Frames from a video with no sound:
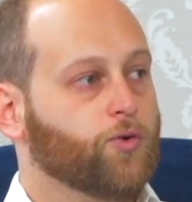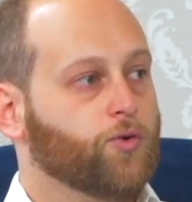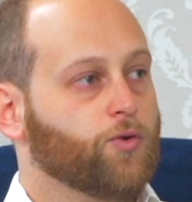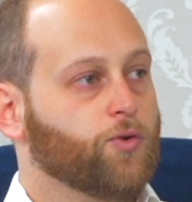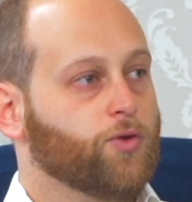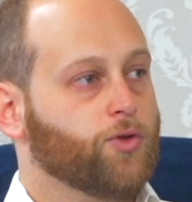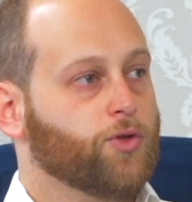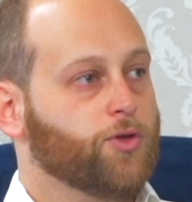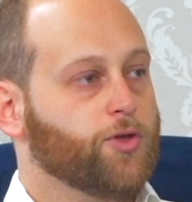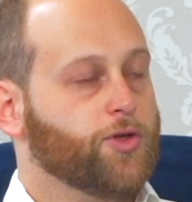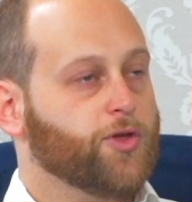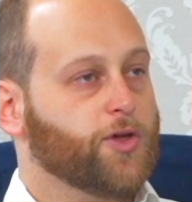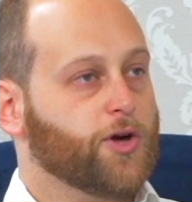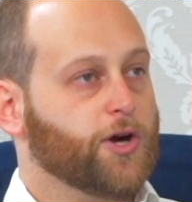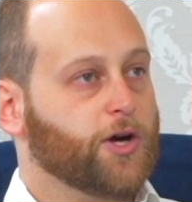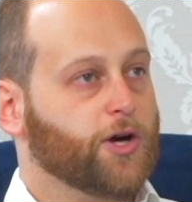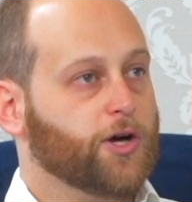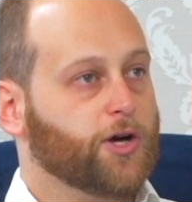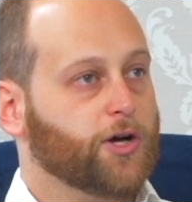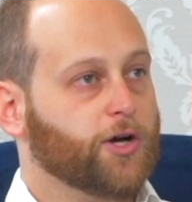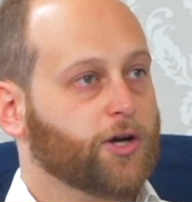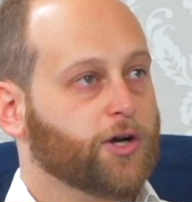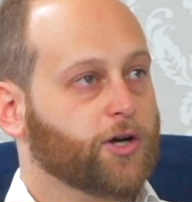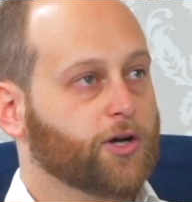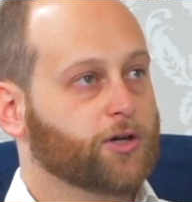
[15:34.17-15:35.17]

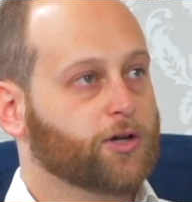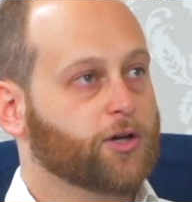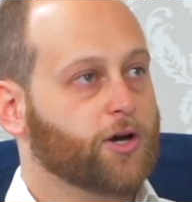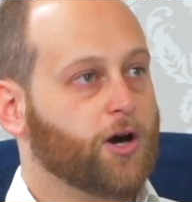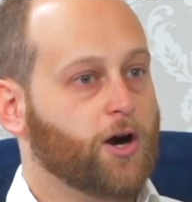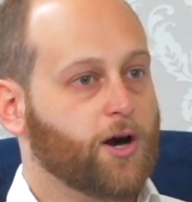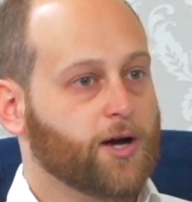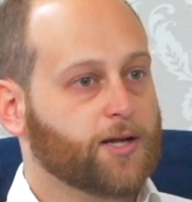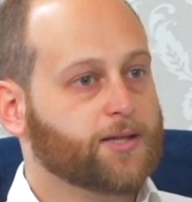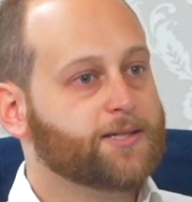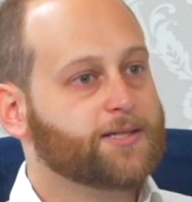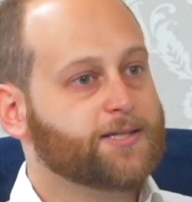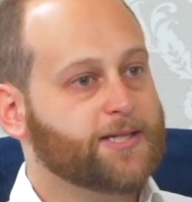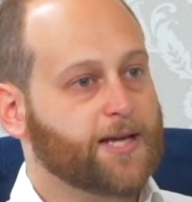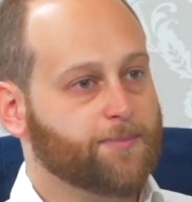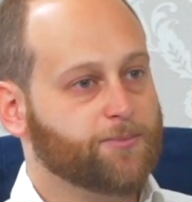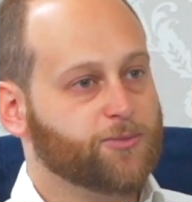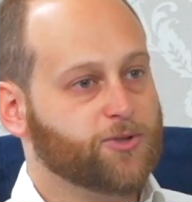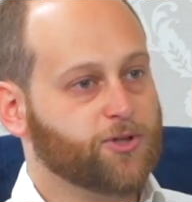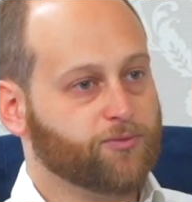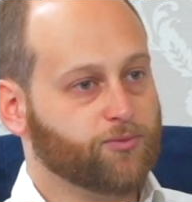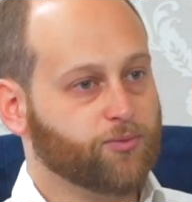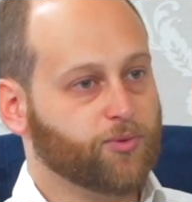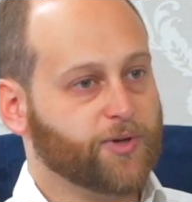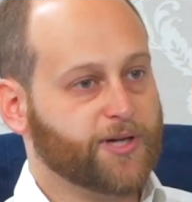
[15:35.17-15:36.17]
The concept
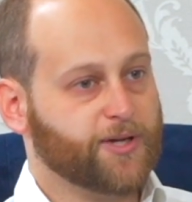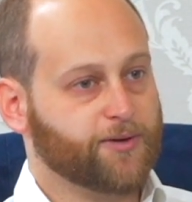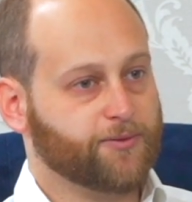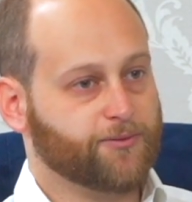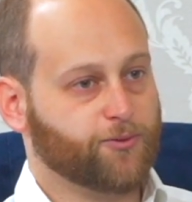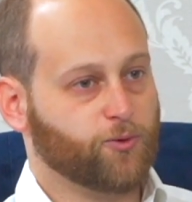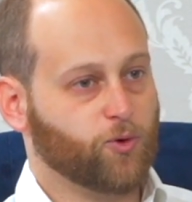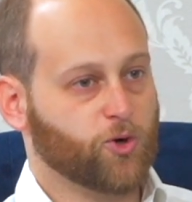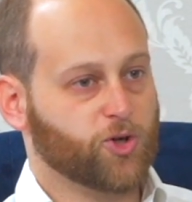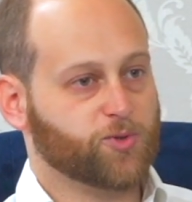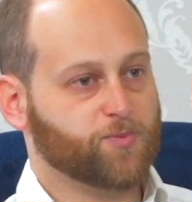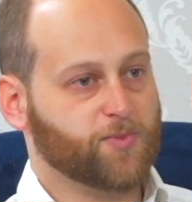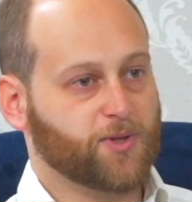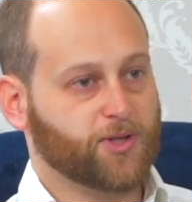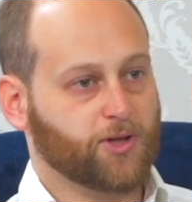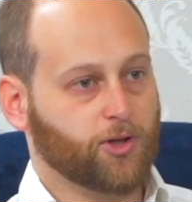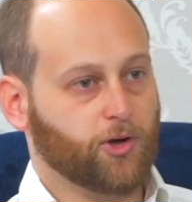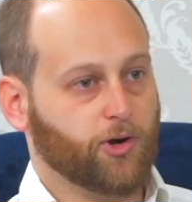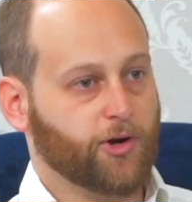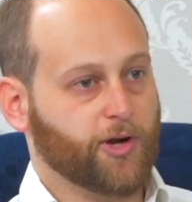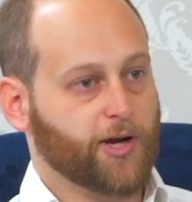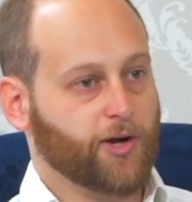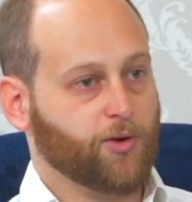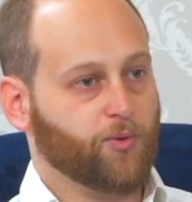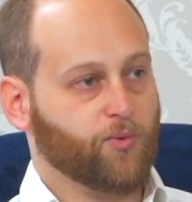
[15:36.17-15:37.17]
of reinforcement
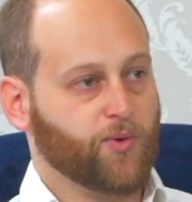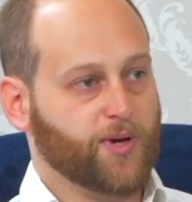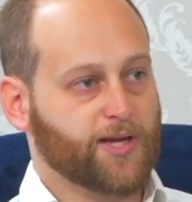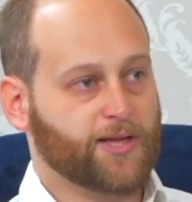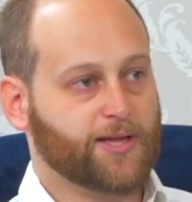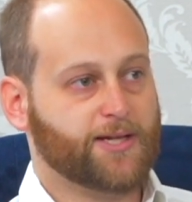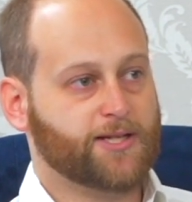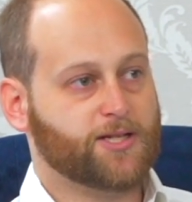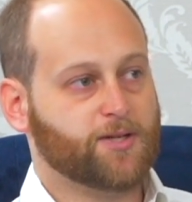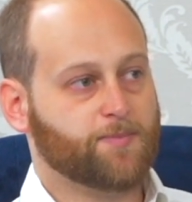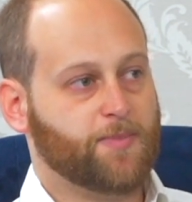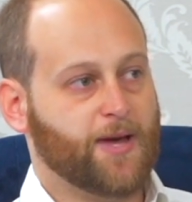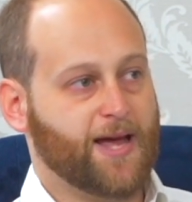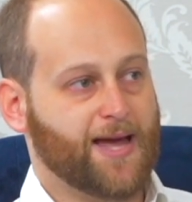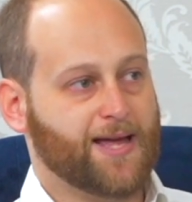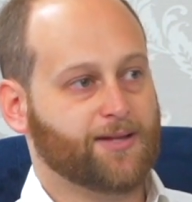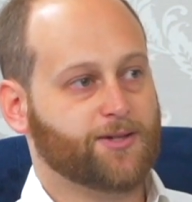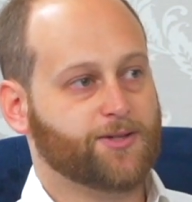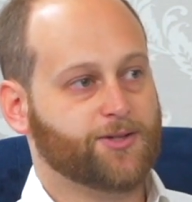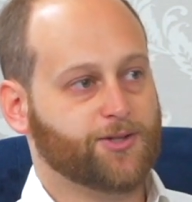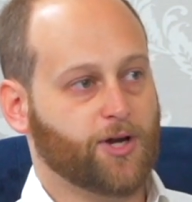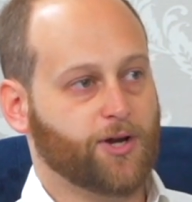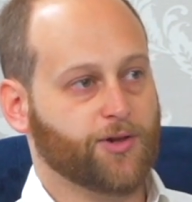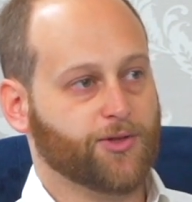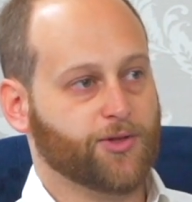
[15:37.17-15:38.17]
learning really
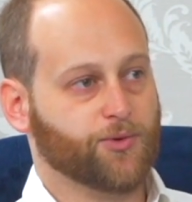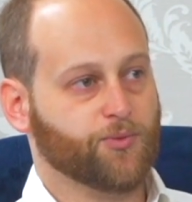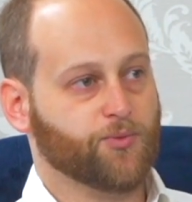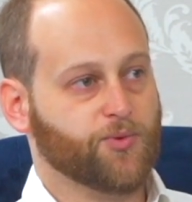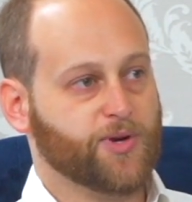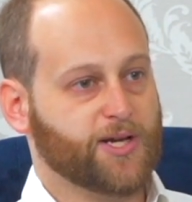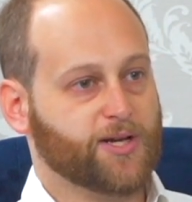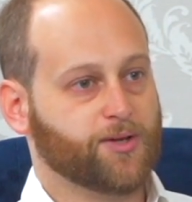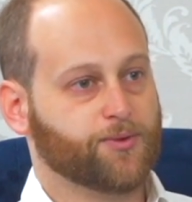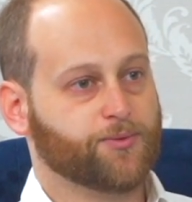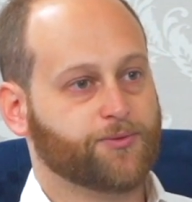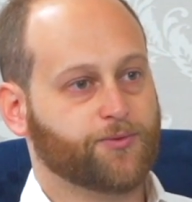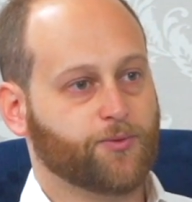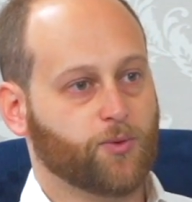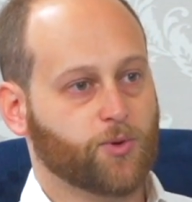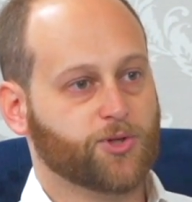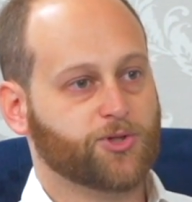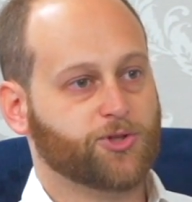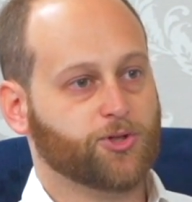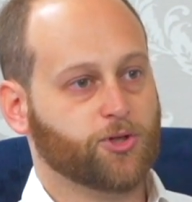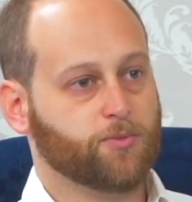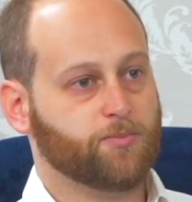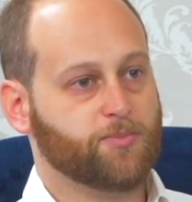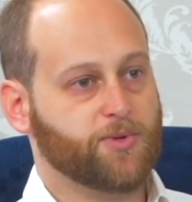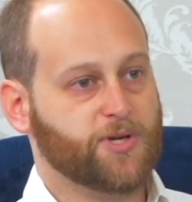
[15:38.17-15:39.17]
depends on the
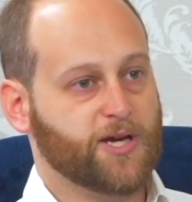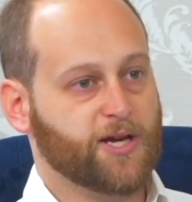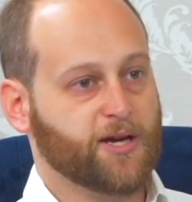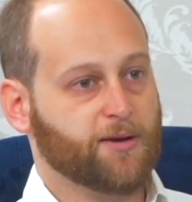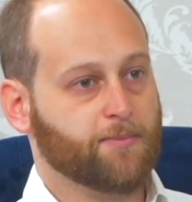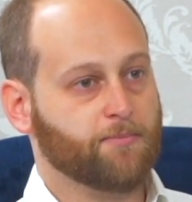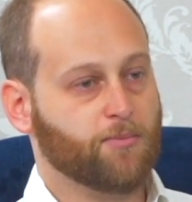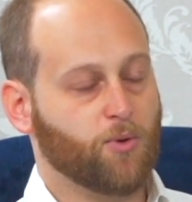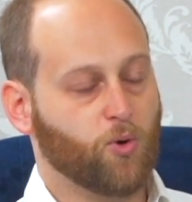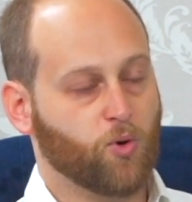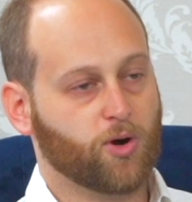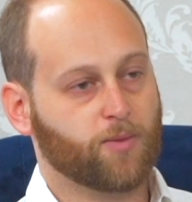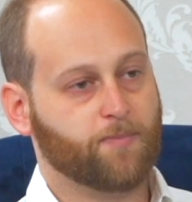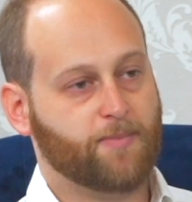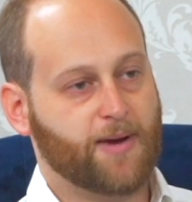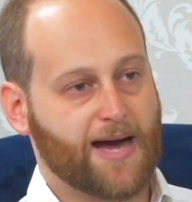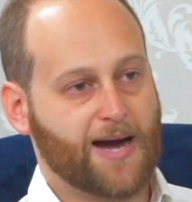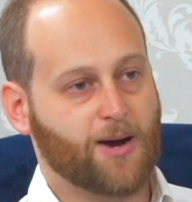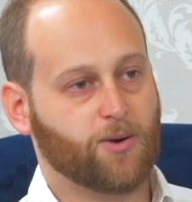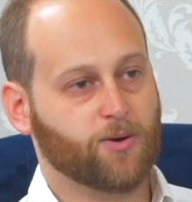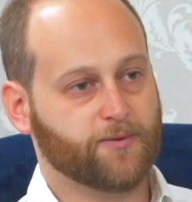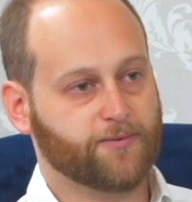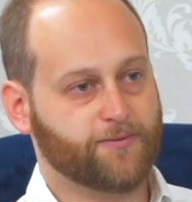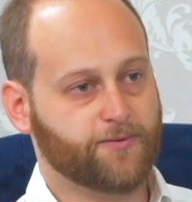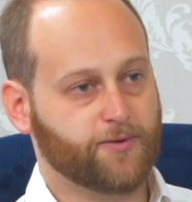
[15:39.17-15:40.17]
reinforcer being more
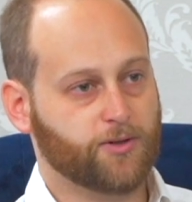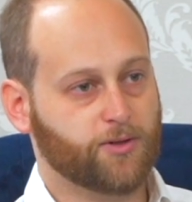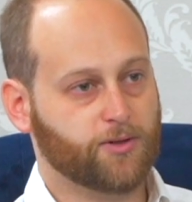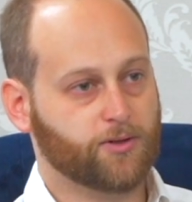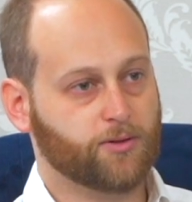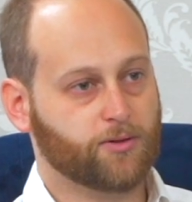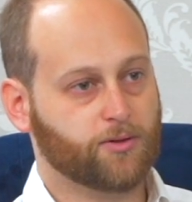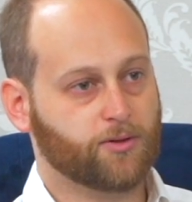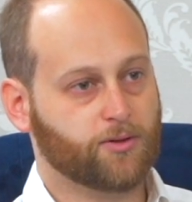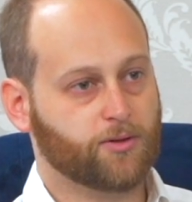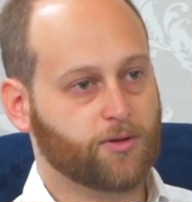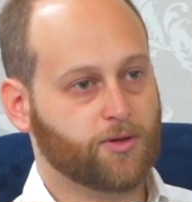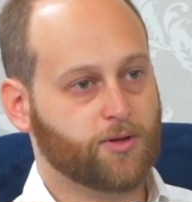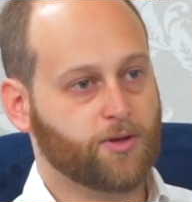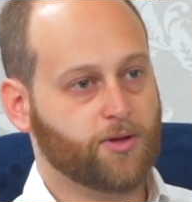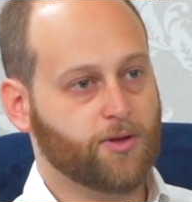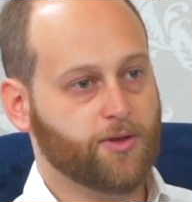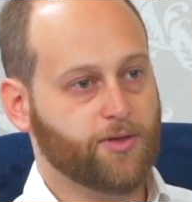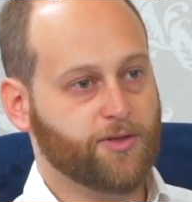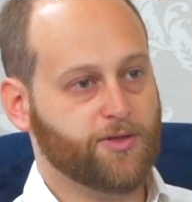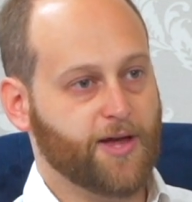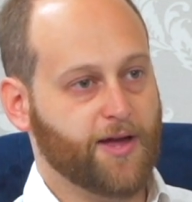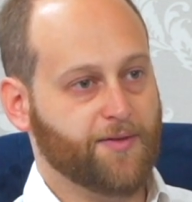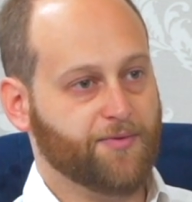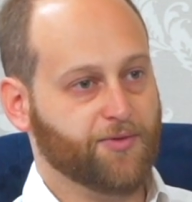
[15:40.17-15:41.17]
powerful
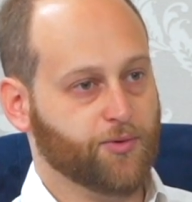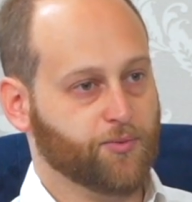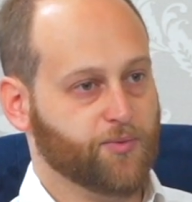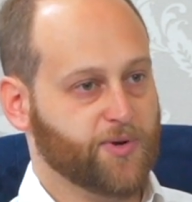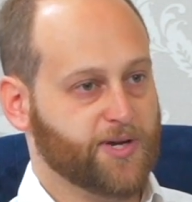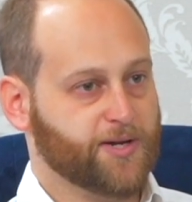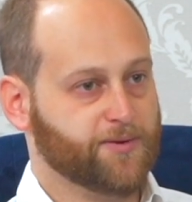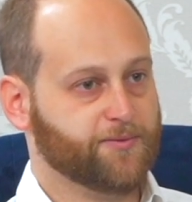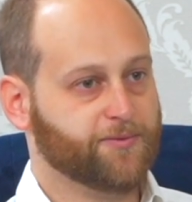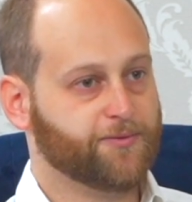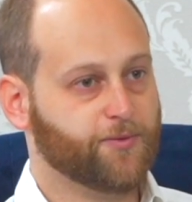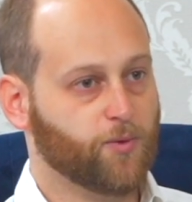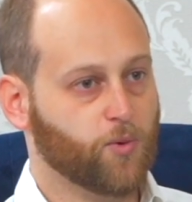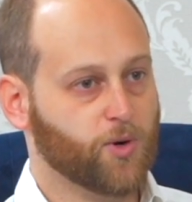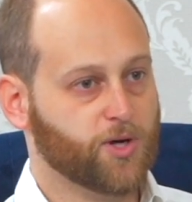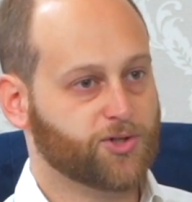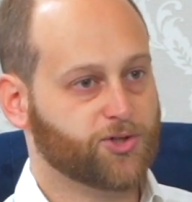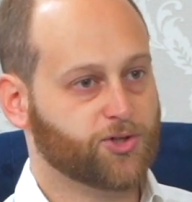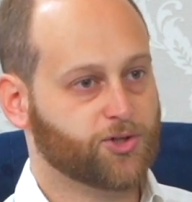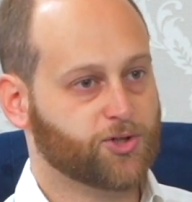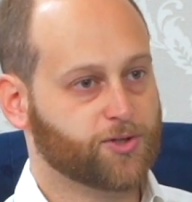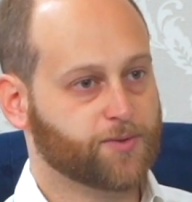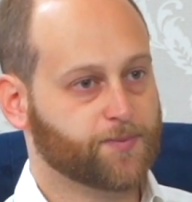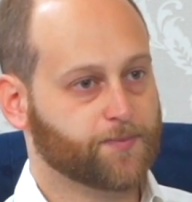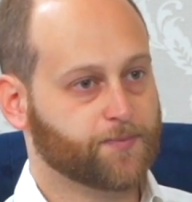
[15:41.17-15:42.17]
than the reinforced.